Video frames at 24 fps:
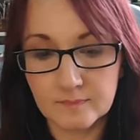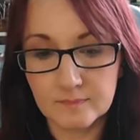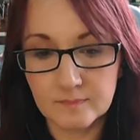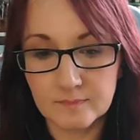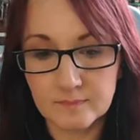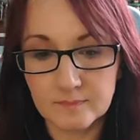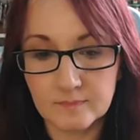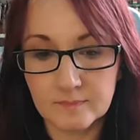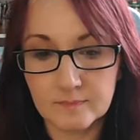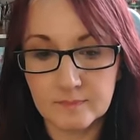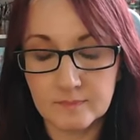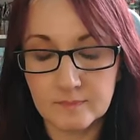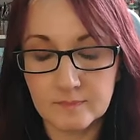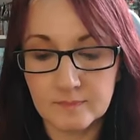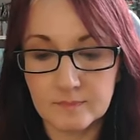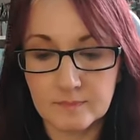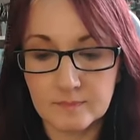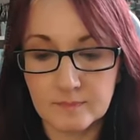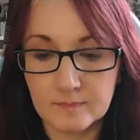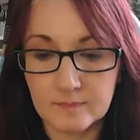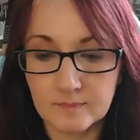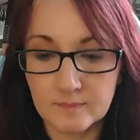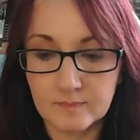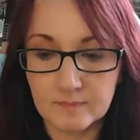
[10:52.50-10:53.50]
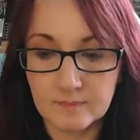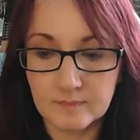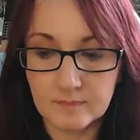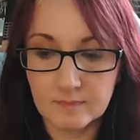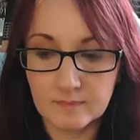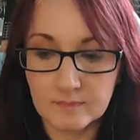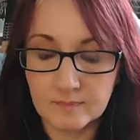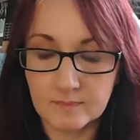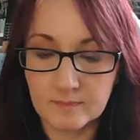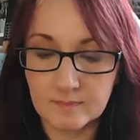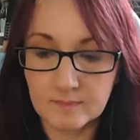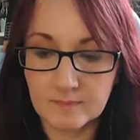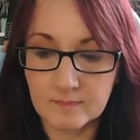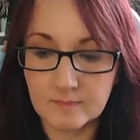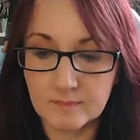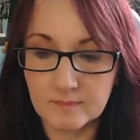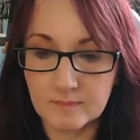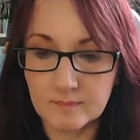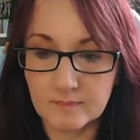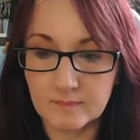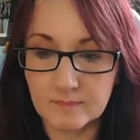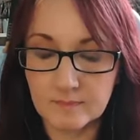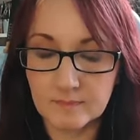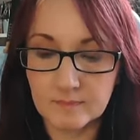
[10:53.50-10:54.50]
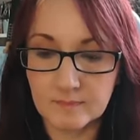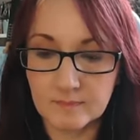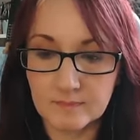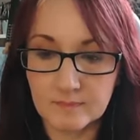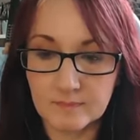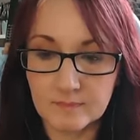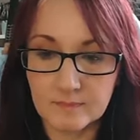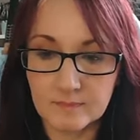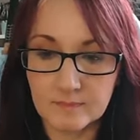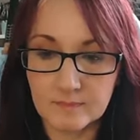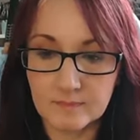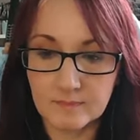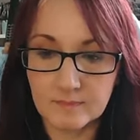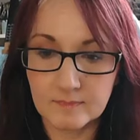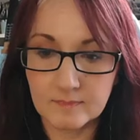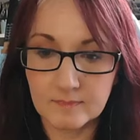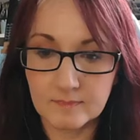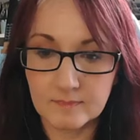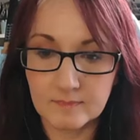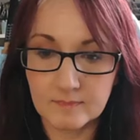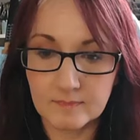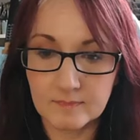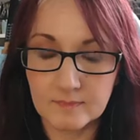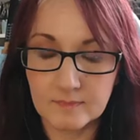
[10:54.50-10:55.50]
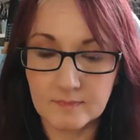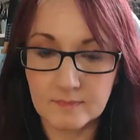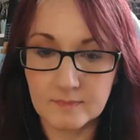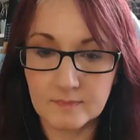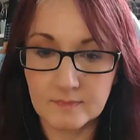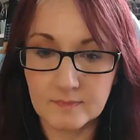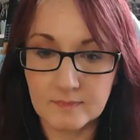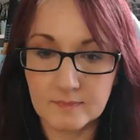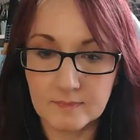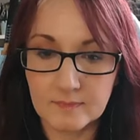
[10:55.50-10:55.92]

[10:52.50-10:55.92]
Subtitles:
[no speech]